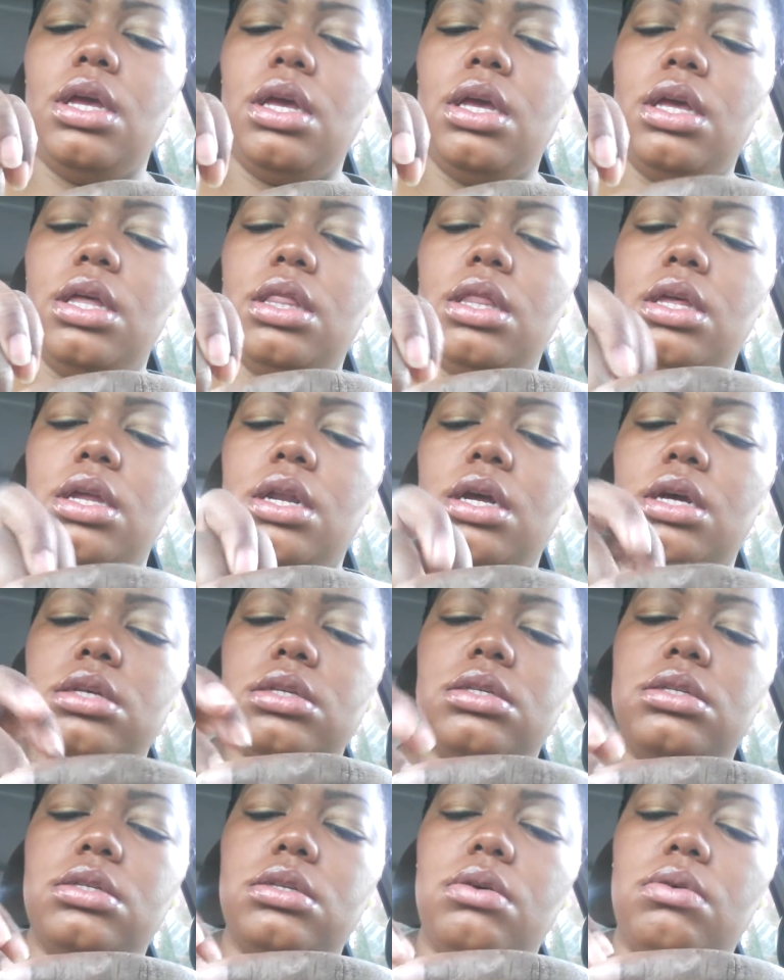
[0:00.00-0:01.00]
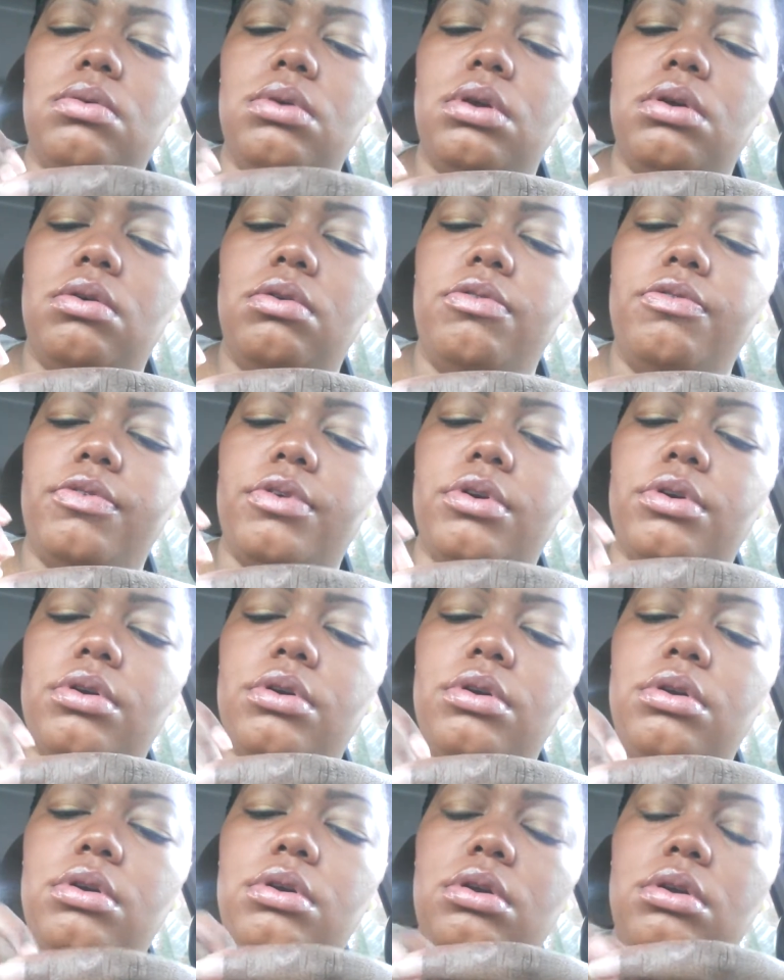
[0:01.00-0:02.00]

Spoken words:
and then I sew it over